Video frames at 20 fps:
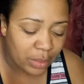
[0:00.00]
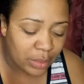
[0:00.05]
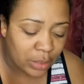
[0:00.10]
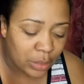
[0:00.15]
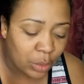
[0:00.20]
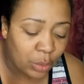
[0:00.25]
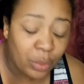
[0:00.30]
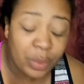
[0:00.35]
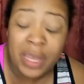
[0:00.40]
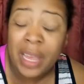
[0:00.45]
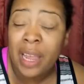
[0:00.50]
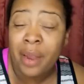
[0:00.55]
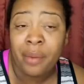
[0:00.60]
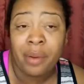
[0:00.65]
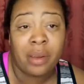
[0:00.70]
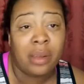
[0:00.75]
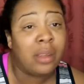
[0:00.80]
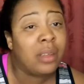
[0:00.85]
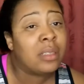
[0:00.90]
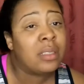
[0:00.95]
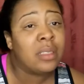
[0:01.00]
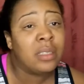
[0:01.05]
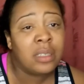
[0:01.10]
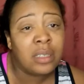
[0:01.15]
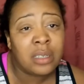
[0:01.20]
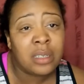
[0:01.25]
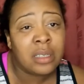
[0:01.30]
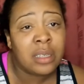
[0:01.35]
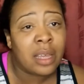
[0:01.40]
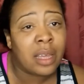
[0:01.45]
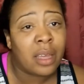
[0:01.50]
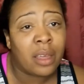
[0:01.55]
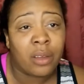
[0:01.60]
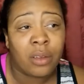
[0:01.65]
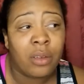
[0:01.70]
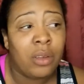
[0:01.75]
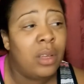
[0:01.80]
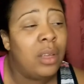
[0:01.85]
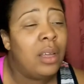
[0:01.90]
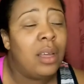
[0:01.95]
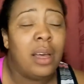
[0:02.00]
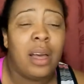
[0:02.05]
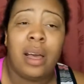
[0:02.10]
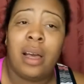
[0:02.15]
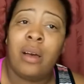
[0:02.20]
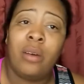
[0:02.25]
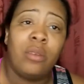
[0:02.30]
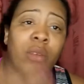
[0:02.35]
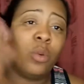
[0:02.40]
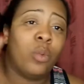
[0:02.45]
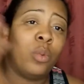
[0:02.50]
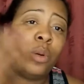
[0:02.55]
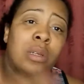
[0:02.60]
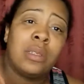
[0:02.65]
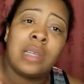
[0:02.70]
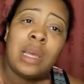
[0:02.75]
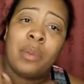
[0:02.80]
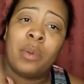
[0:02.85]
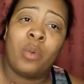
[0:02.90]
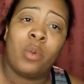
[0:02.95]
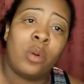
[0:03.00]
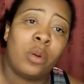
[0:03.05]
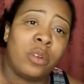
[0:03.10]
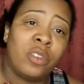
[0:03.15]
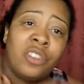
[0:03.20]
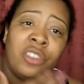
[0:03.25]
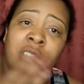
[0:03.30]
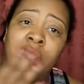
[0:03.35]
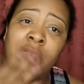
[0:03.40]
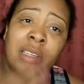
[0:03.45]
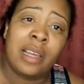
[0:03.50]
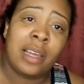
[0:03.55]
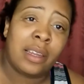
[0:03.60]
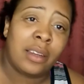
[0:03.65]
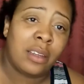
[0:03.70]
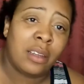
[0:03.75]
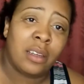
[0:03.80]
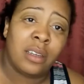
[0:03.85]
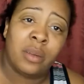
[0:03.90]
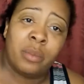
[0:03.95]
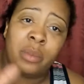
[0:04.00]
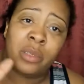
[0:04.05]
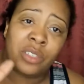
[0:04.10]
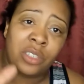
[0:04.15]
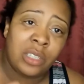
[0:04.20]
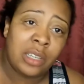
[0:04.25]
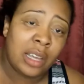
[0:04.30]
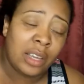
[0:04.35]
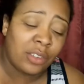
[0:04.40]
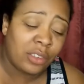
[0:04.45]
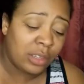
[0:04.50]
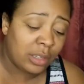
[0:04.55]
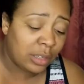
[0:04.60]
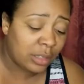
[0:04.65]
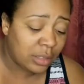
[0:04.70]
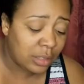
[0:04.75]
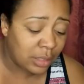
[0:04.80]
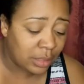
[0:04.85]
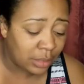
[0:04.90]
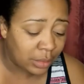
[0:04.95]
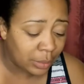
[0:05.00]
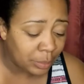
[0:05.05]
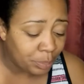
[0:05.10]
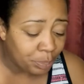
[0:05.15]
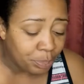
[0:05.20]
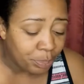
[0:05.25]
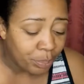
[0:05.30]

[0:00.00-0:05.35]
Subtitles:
So, Karen looks good as hell. I don't know what type of work she done had done, but she actually looks good.